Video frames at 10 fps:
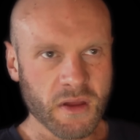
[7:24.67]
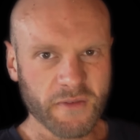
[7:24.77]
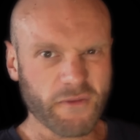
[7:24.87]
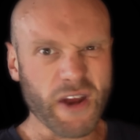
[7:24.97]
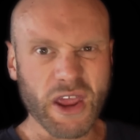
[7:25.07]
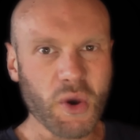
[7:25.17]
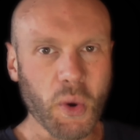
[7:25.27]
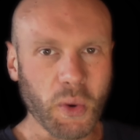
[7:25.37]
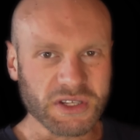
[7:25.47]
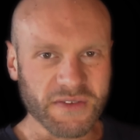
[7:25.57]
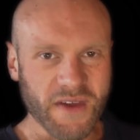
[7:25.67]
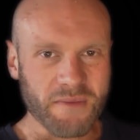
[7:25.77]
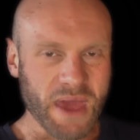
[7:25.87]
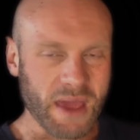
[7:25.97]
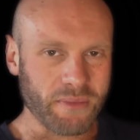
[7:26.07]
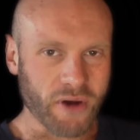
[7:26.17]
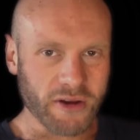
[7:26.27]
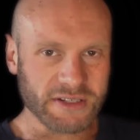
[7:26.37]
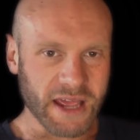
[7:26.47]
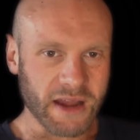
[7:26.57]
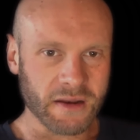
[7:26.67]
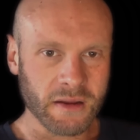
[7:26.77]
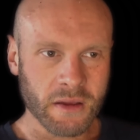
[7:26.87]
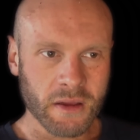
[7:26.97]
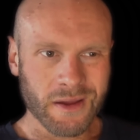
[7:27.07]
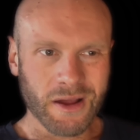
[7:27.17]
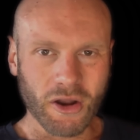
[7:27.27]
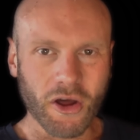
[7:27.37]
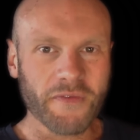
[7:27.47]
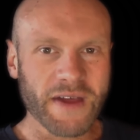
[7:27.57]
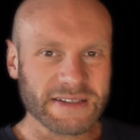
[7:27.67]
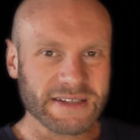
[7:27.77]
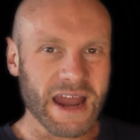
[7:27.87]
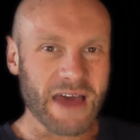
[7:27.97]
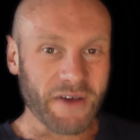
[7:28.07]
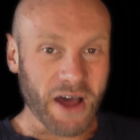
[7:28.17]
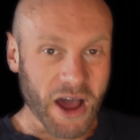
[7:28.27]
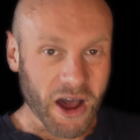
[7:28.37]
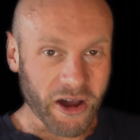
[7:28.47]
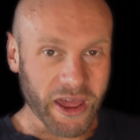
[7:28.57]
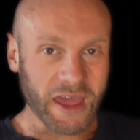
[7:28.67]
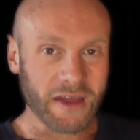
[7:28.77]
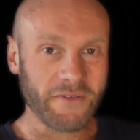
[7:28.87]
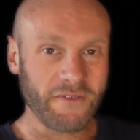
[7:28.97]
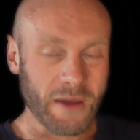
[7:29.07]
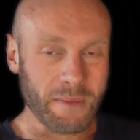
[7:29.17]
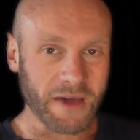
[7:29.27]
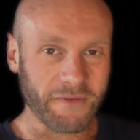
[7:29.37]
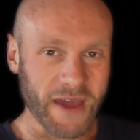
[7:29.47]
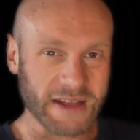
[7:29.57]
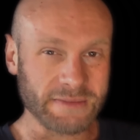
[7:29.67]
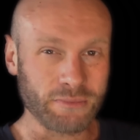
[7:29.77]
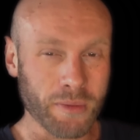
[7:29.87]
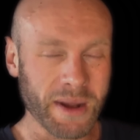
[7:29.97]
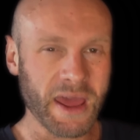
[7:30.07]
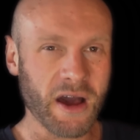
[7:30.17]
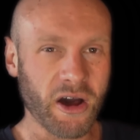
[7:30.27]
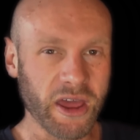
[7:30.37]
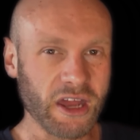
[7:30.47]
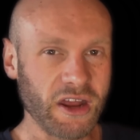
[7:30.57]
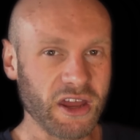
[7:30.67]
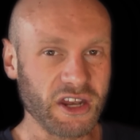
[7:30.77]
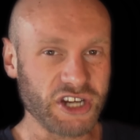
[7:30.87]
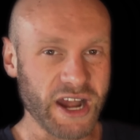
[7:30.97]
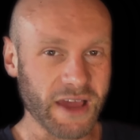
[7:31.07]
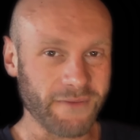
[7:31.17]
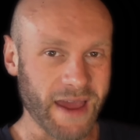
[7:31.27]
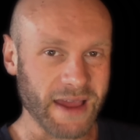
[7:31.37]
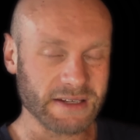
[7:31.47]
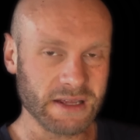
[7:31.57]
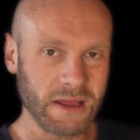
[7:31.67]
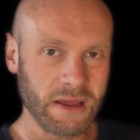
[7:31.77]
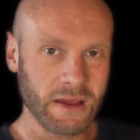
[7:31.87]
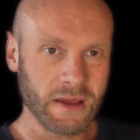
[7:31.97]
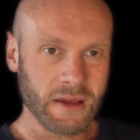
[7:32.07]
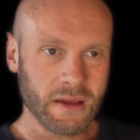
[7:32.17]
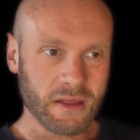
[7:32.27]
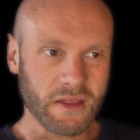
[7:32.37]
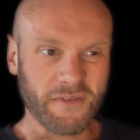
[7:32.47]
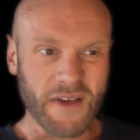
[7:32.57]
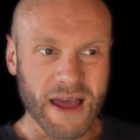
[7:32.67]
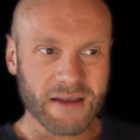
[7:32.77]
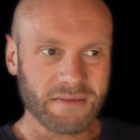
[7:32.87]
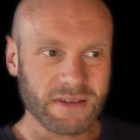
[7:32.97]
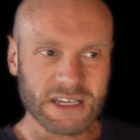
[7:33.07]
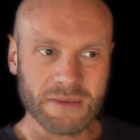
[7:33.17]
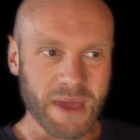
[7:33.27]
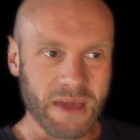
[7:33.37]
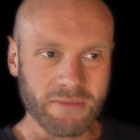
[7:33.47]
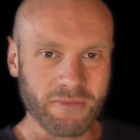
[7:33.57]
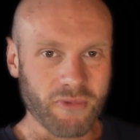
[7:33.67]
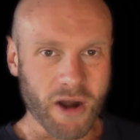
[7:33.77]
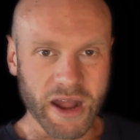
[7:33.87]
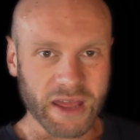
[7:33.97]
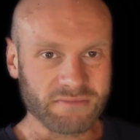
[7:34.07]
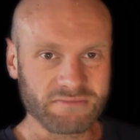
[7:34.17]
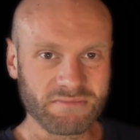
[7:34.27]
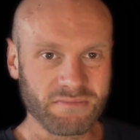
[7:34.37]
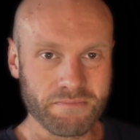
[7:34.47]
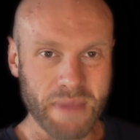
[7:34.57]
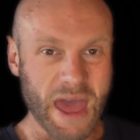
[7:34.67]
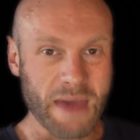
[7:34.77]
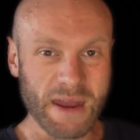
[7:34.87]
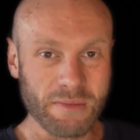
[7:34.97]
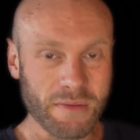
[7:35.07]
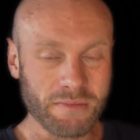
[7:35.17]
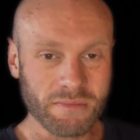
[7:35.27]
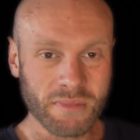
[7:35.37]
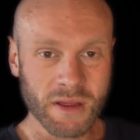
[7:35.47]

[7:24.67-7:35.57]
three quarters of it being protein, a lot of that's going to have a high thermic effect and probably a high glucanogenic effect. The fat is going to be running bare minimum.